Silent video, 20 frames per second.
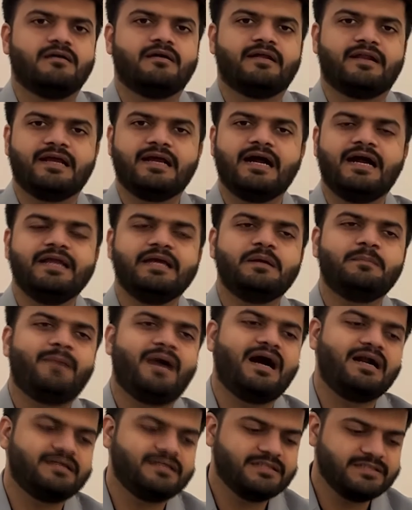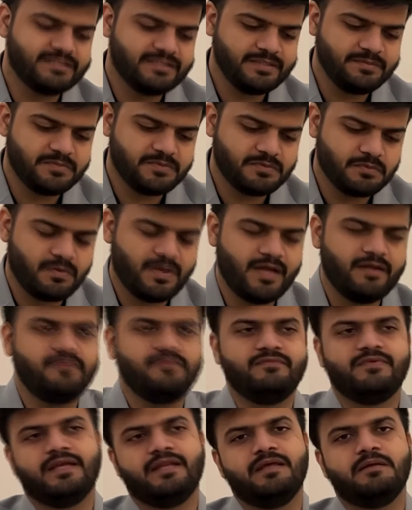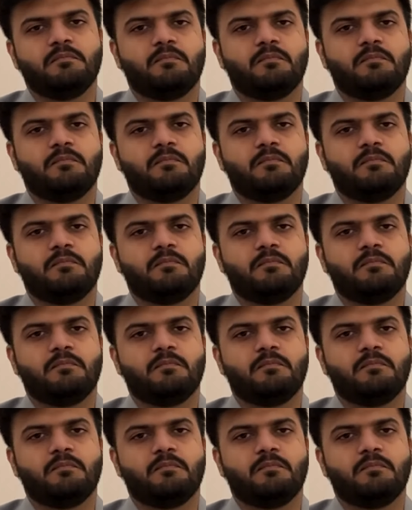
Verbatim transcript: Regarding partnerships, one very